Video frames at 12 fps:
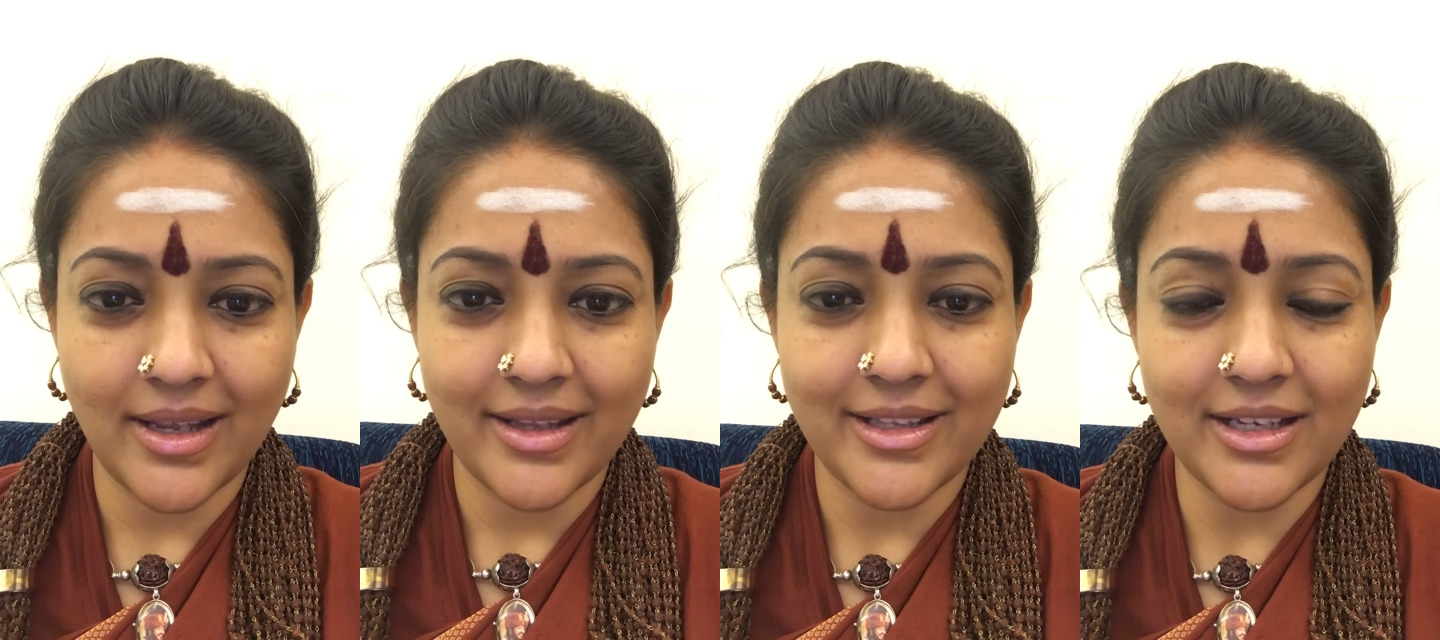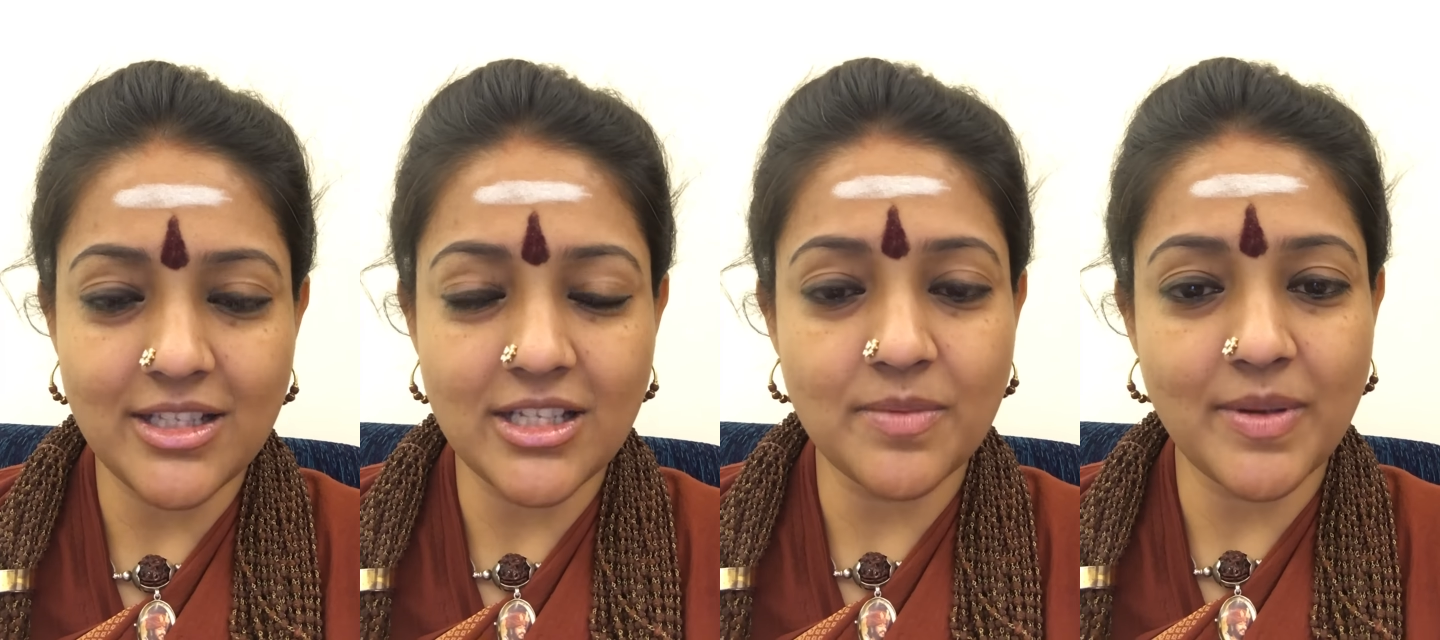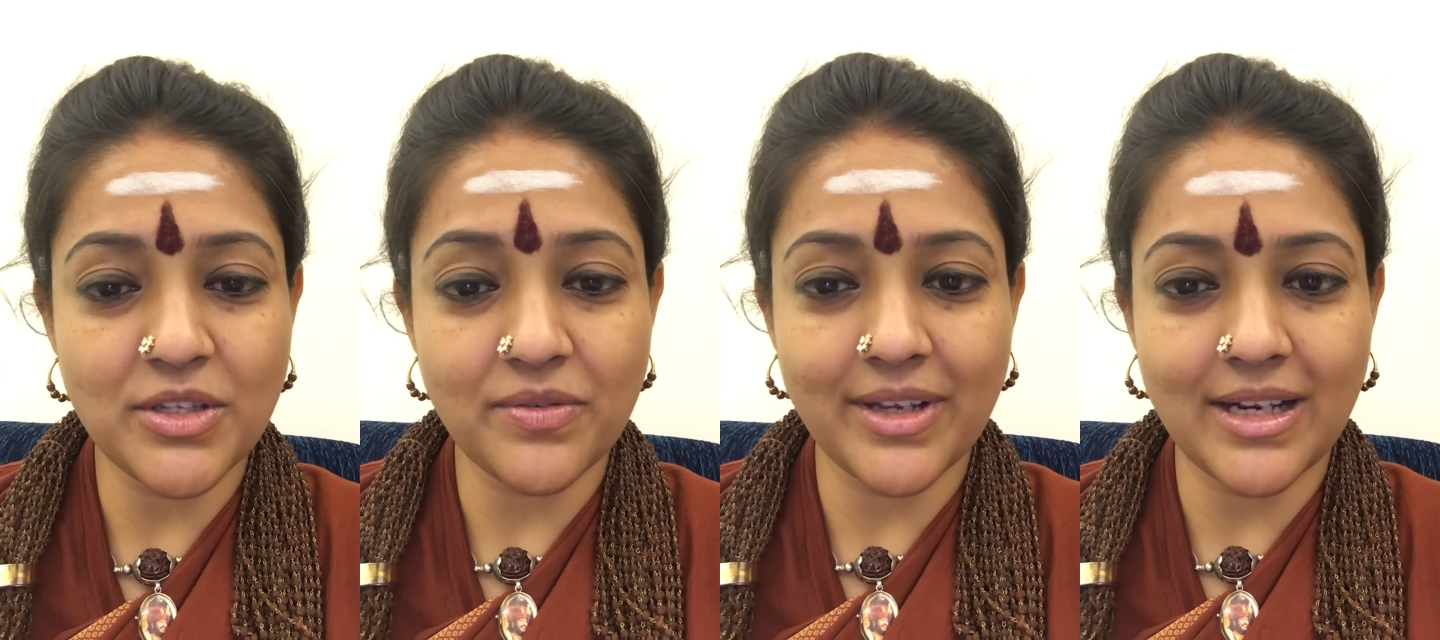There is a
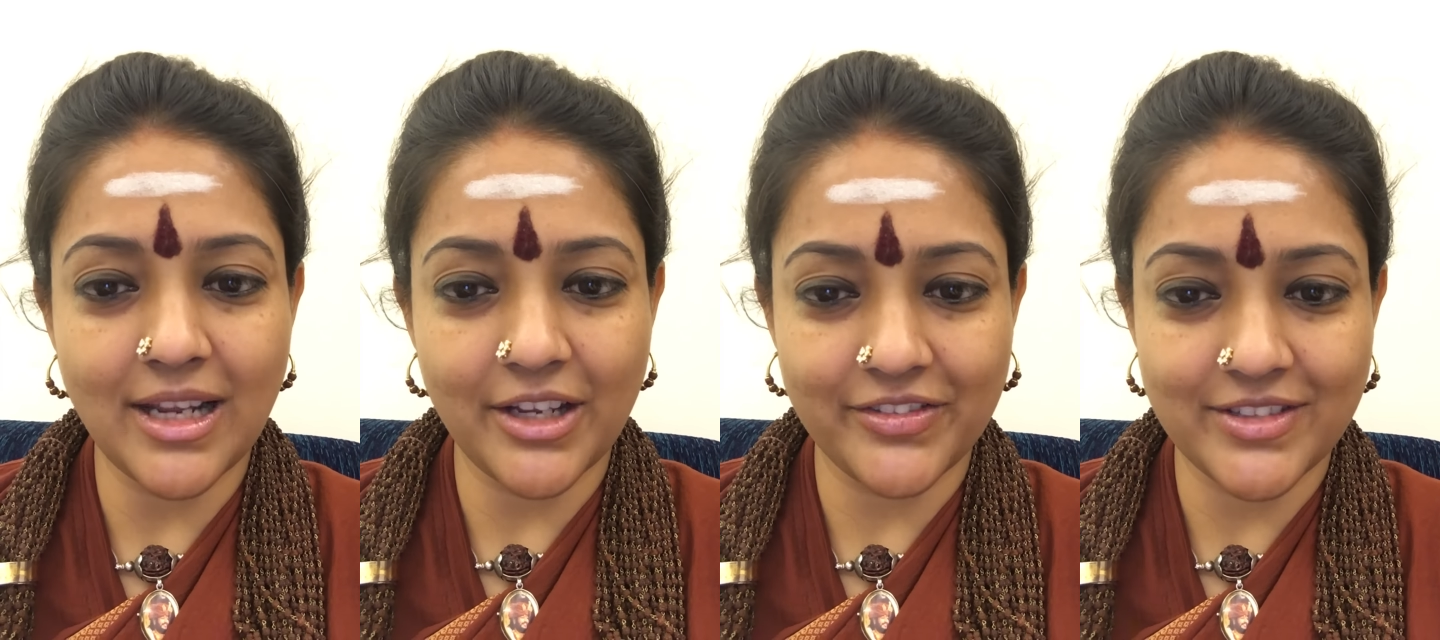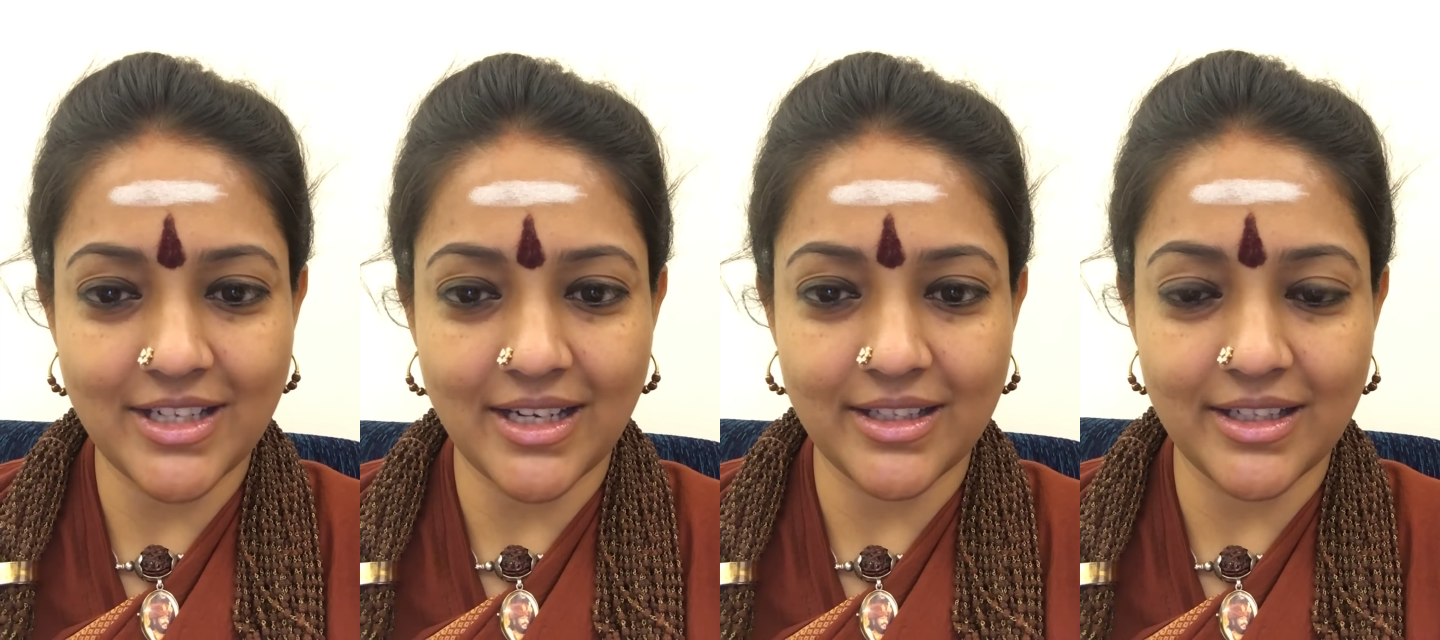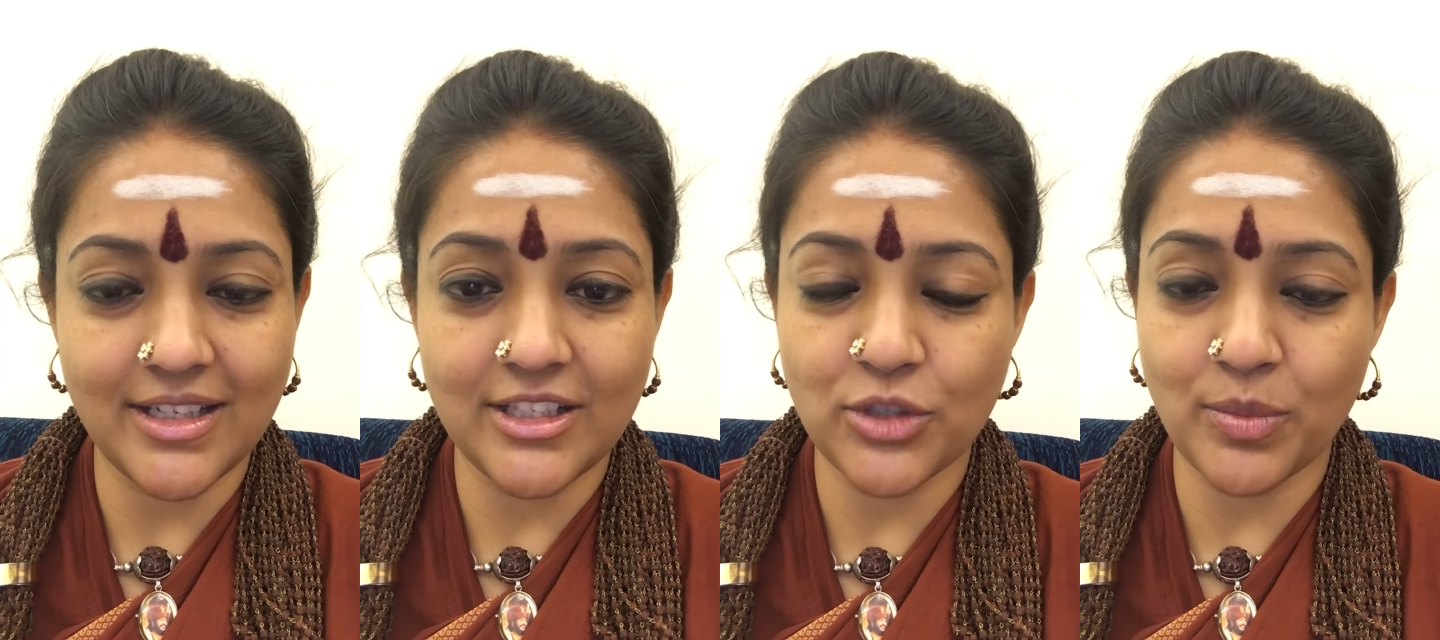specific lifestyle that
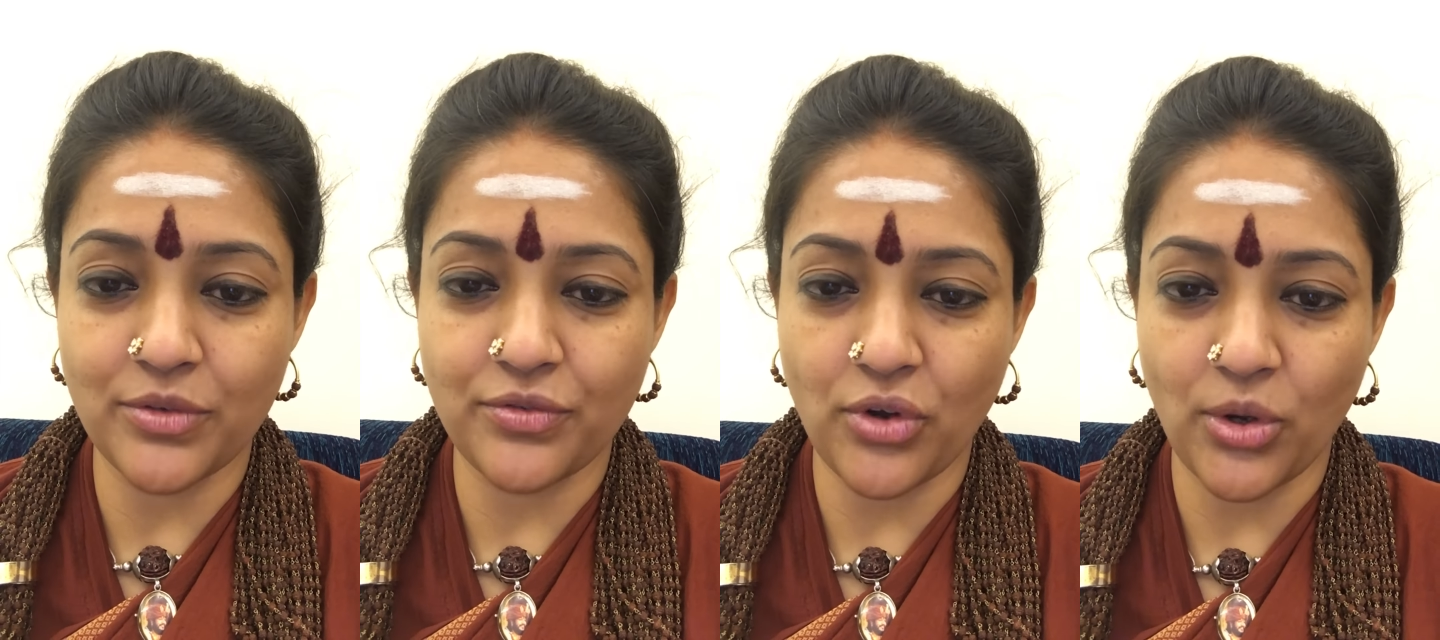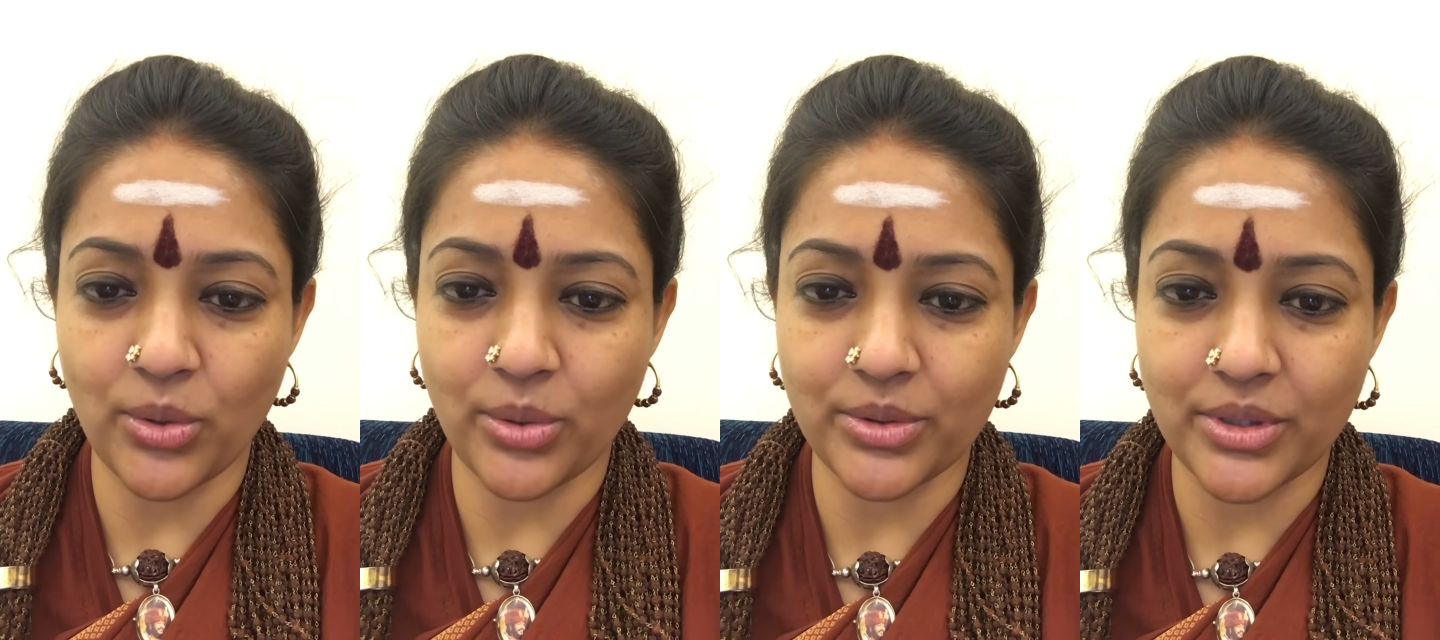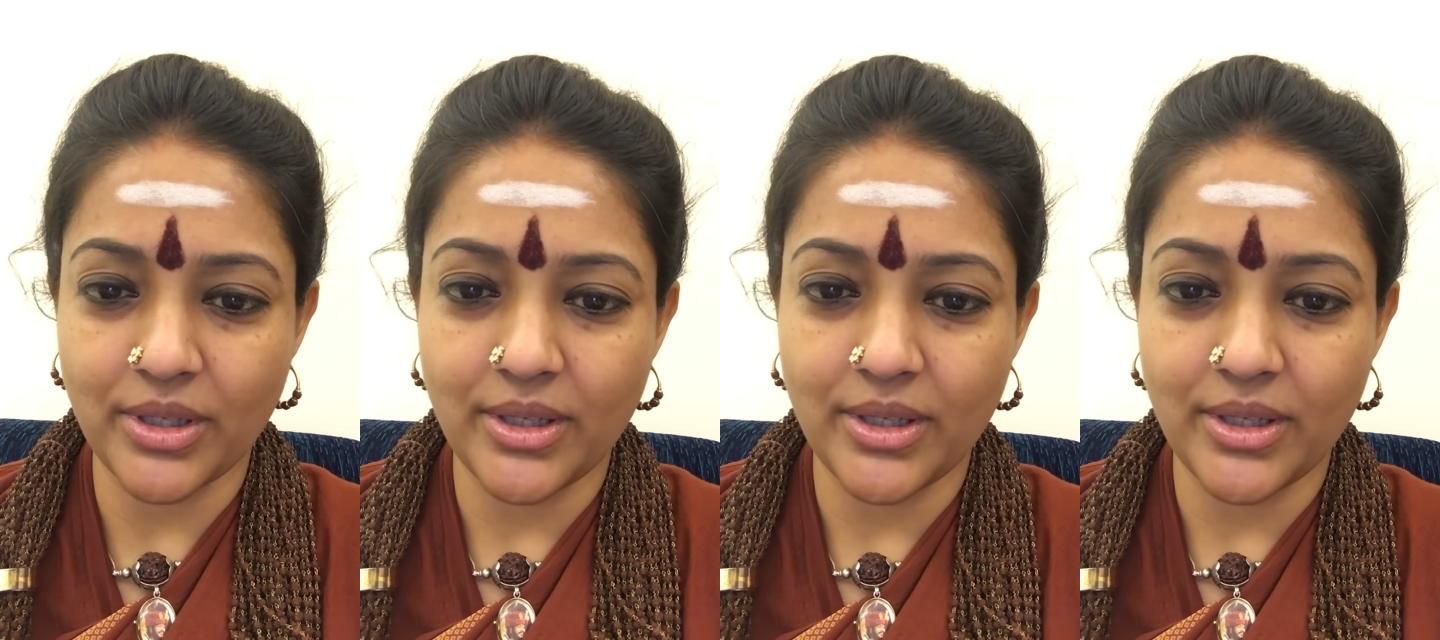needs to be followed